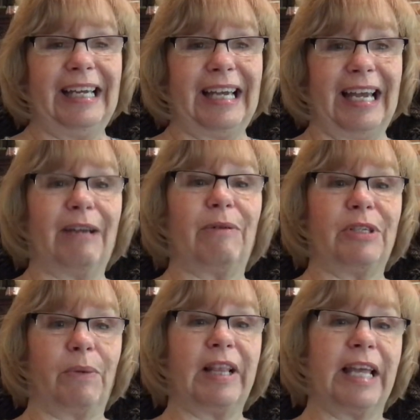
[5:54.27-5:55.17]
And
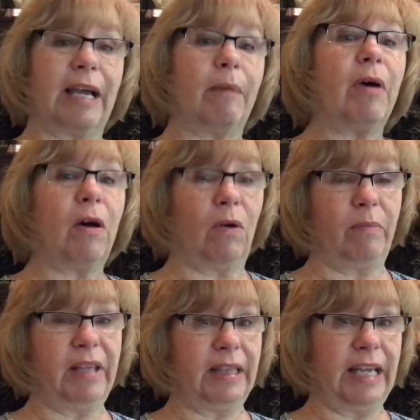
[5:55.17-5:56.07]
so when they come
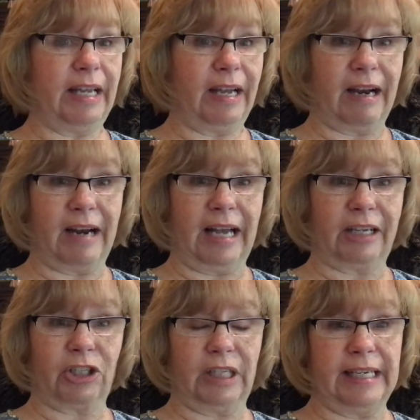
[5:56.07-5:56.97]
home, that they are
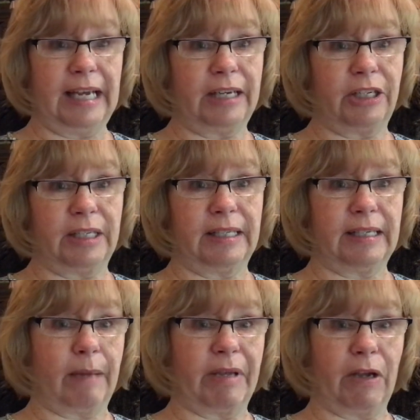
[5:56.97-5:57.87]
actually not
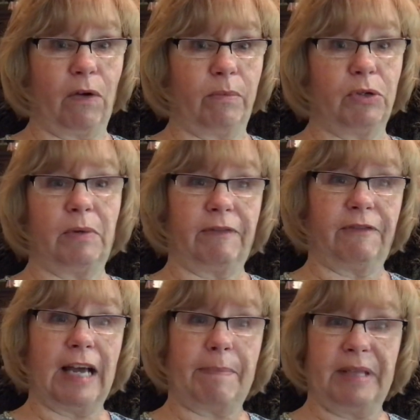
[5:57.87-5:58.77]
just coming home to a
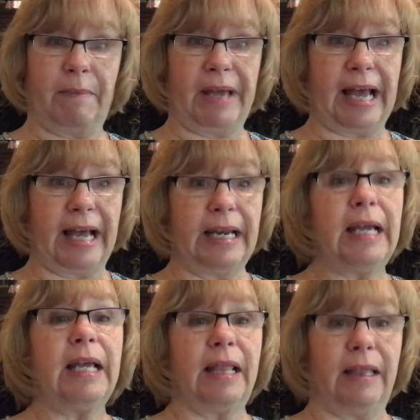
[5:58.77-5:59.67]
flop in the bed,
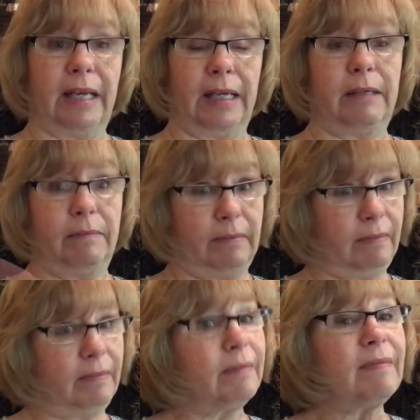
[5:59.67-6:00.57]
that
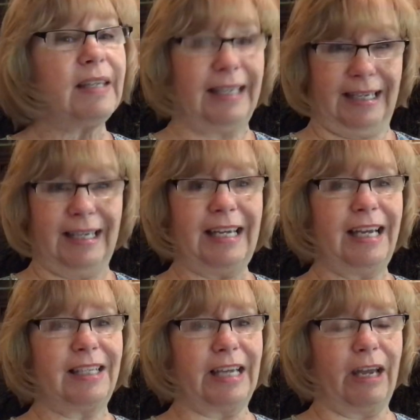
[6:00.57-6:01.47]

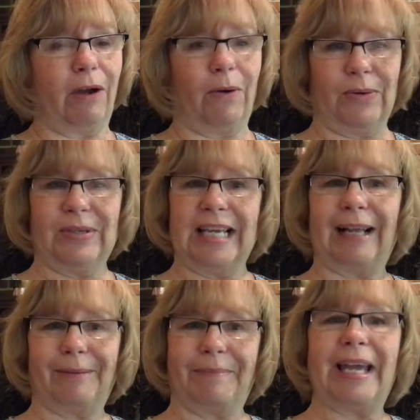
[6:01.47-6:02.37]
it's a
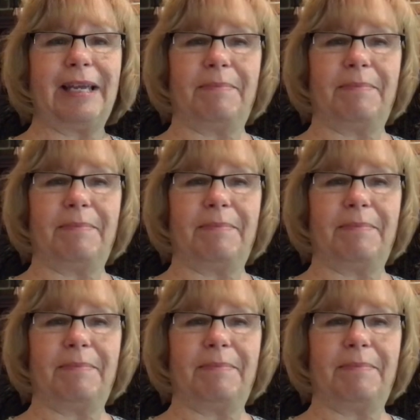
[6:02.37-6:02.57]
hotel-made